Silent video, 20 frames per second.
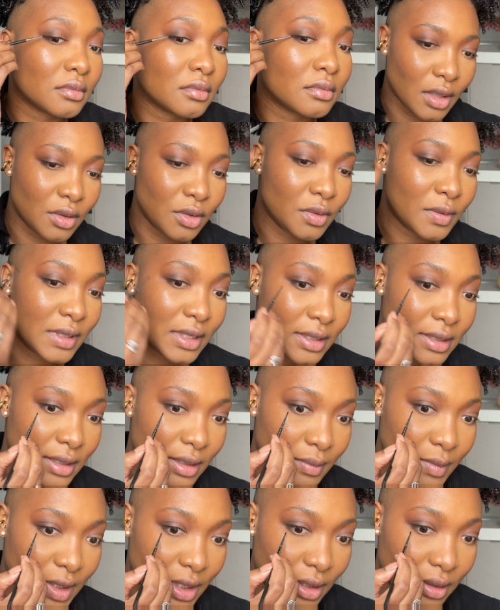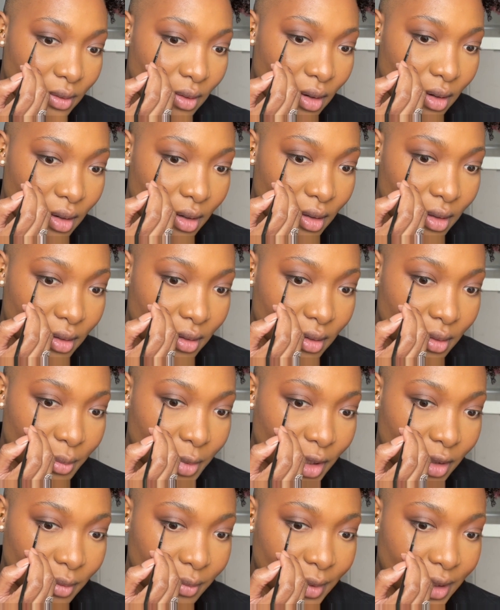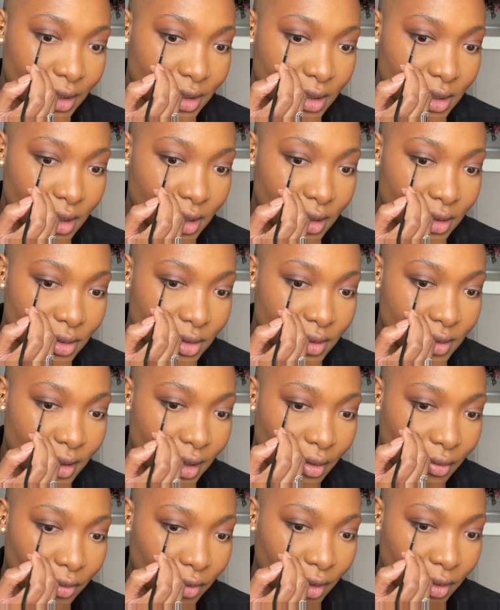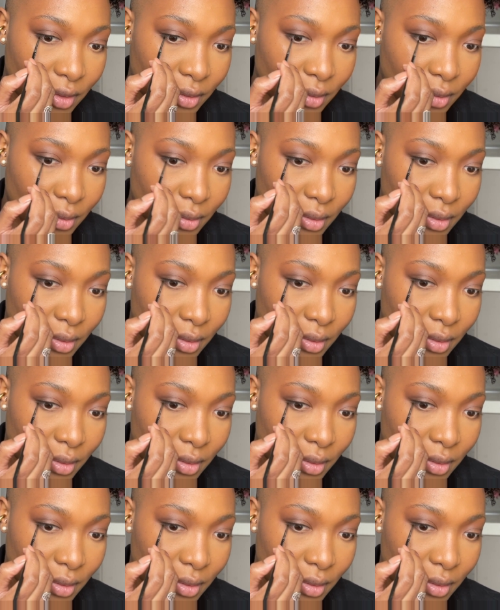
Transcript: Doing the same thing on the bottom lash line, just halfway through.